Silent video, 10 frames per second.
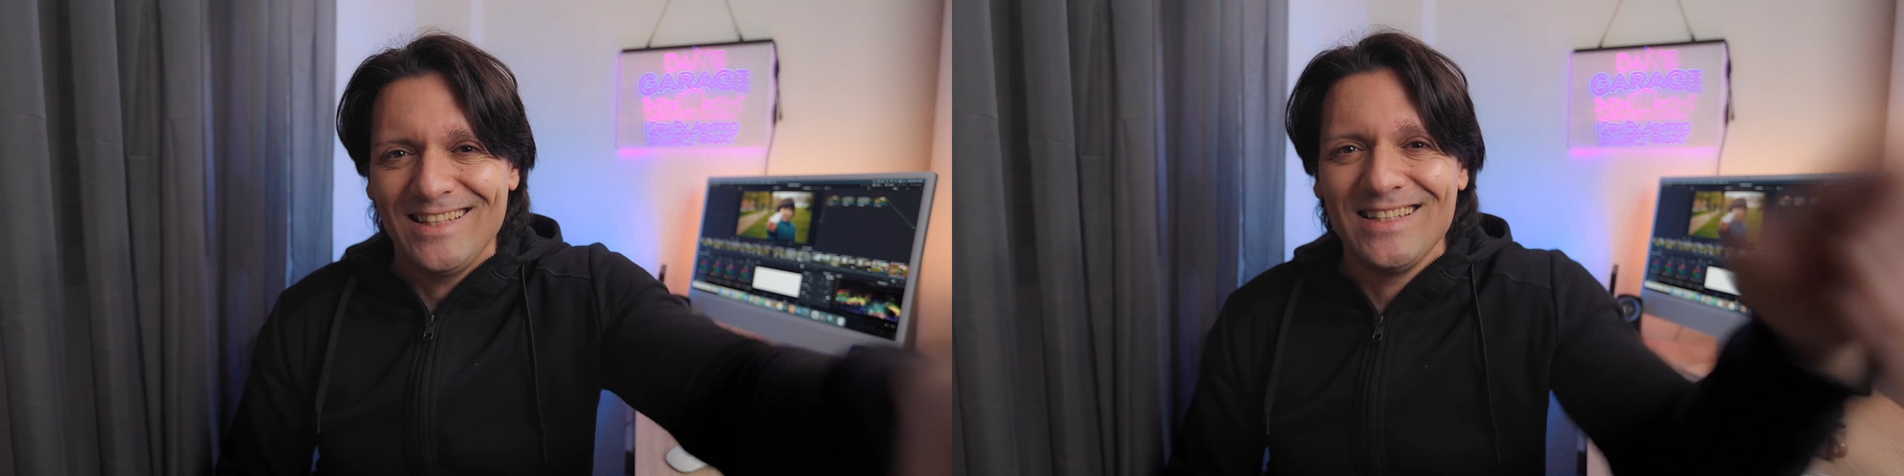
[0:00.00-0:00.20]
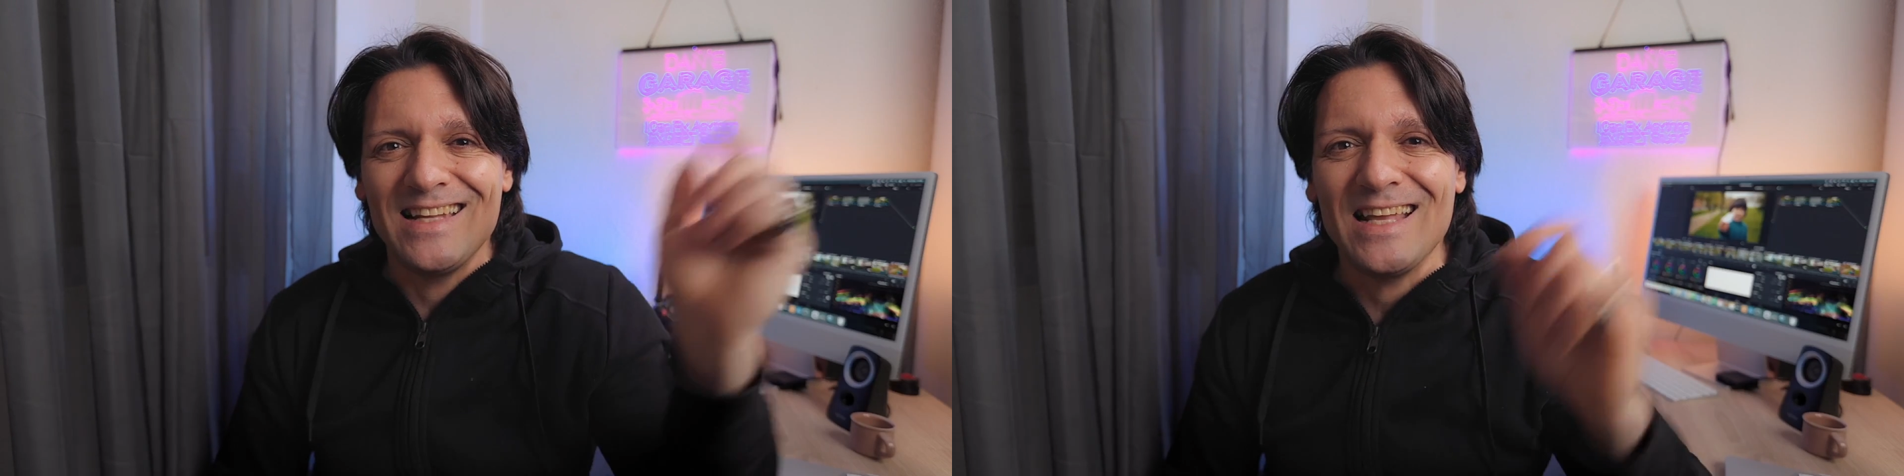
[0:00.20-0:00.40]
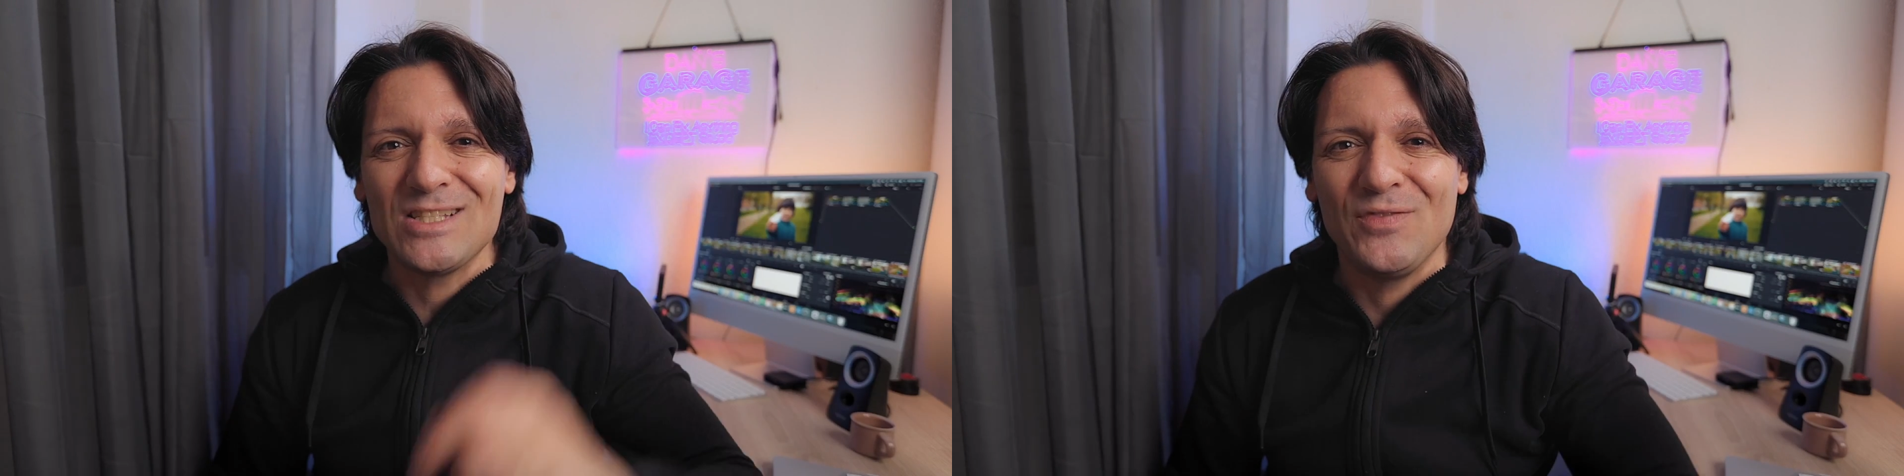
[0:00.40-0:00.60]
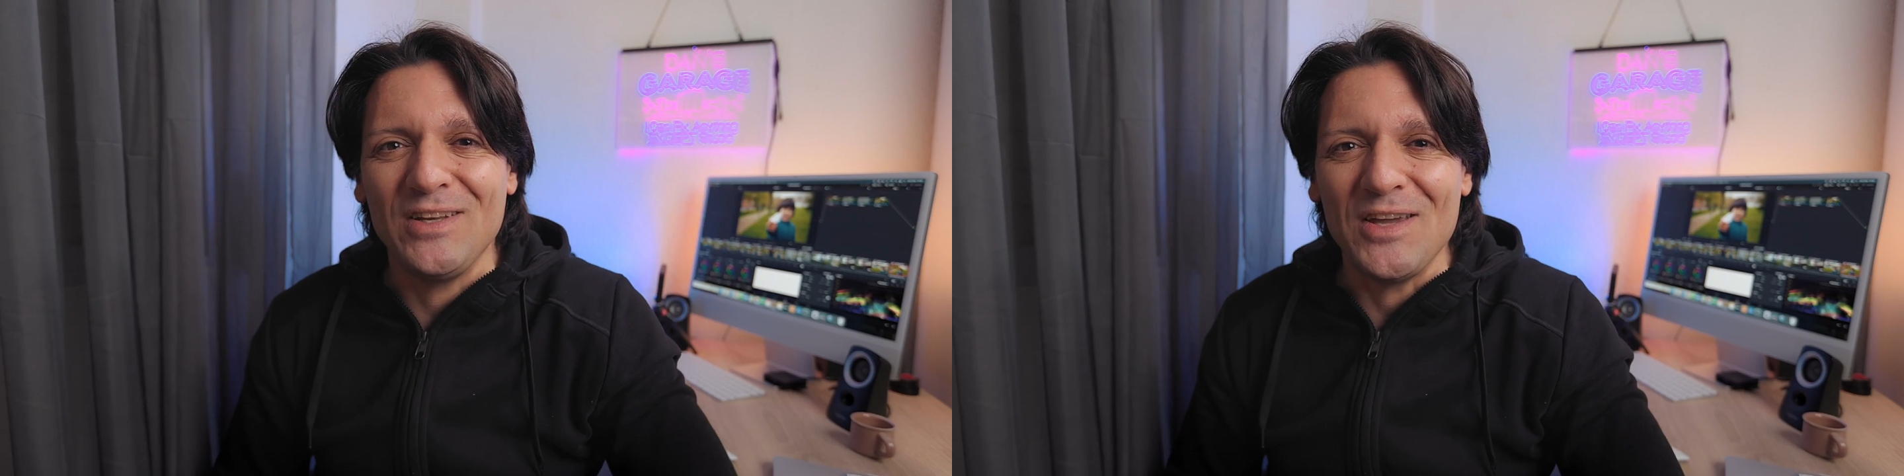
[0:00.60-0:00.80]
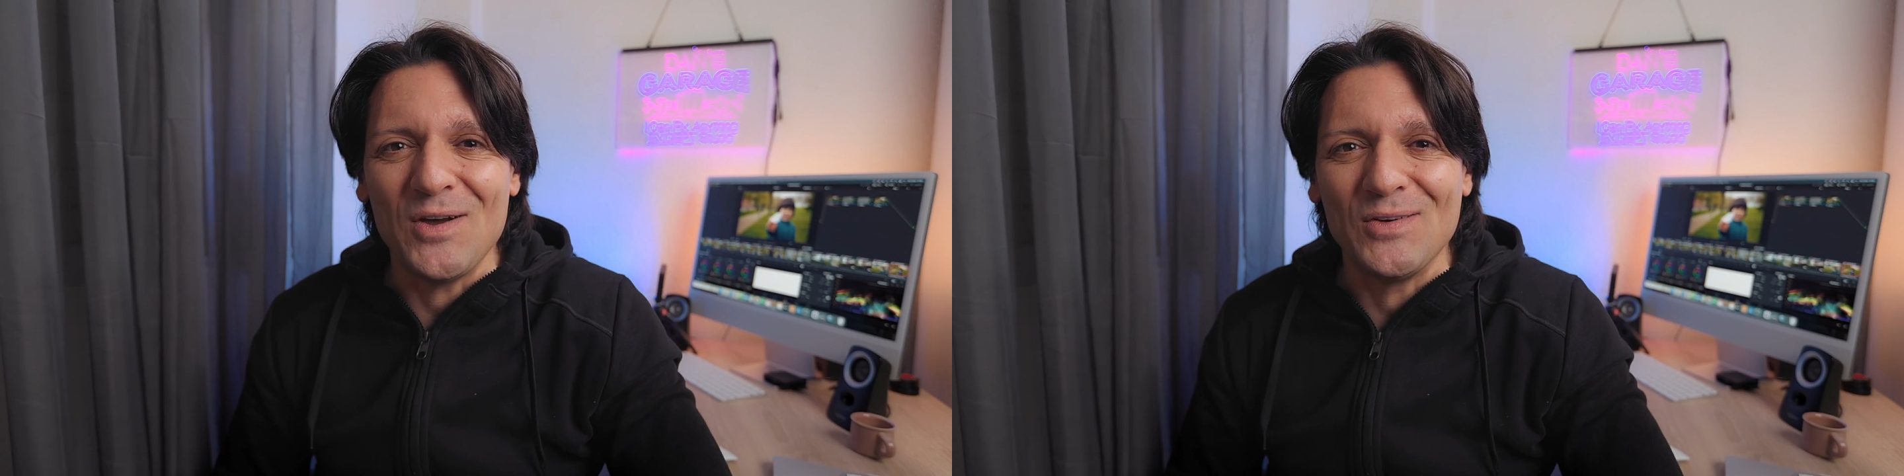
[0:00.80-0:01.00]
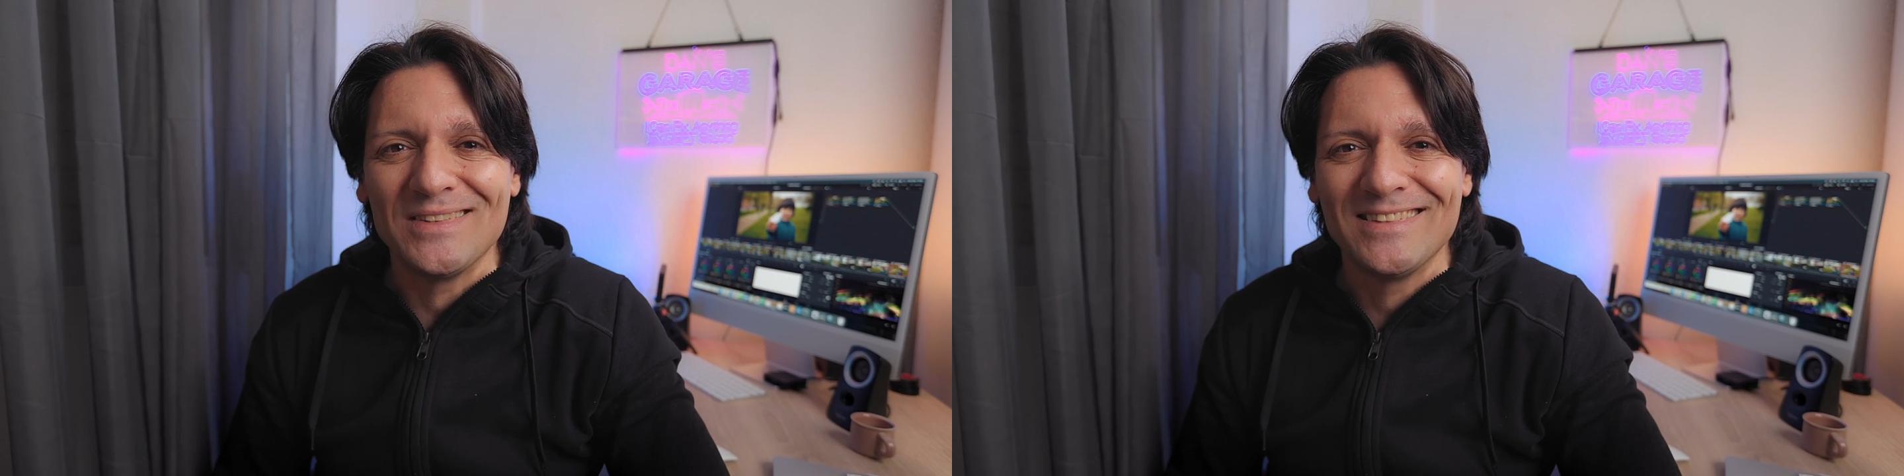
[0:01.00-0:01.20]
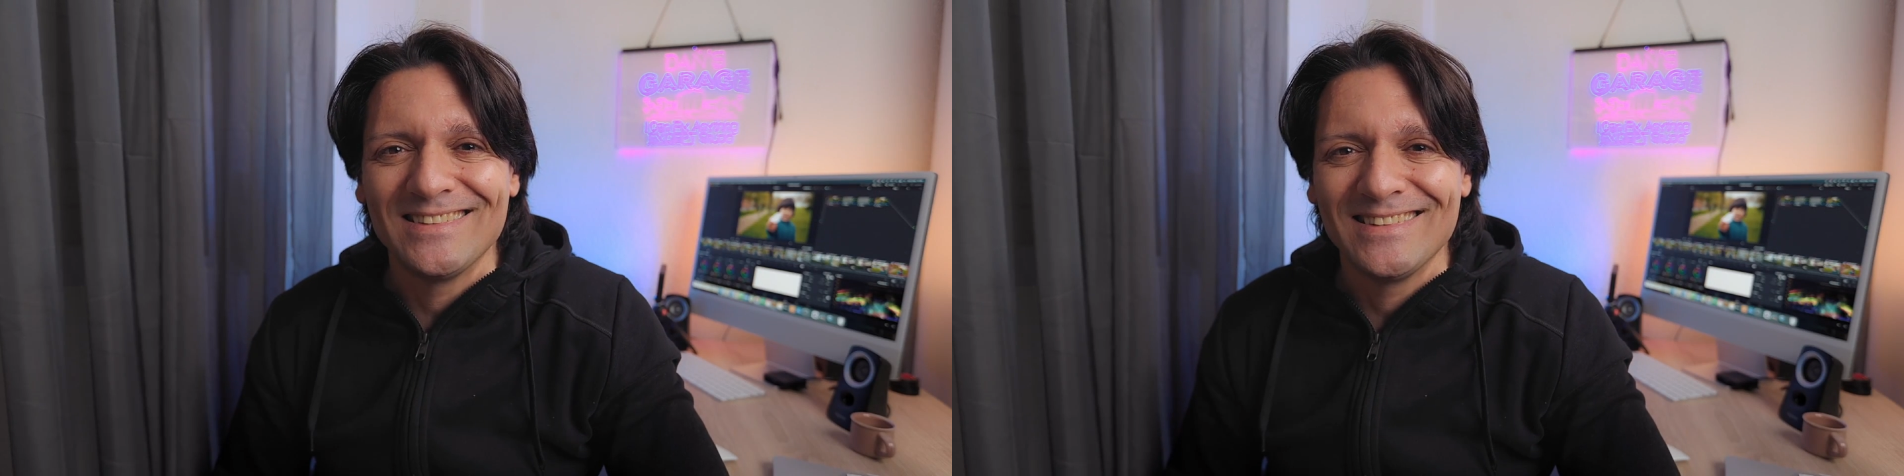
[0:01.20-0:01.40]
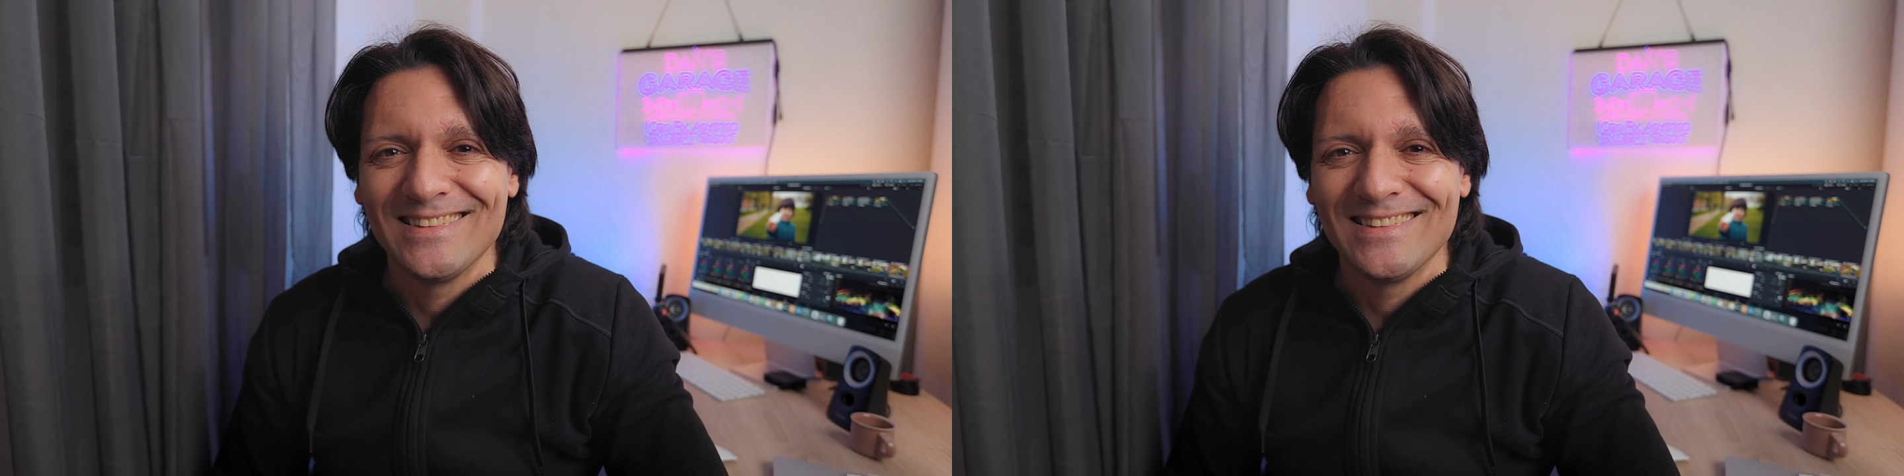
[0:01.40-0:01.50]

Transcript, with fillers: in the next video.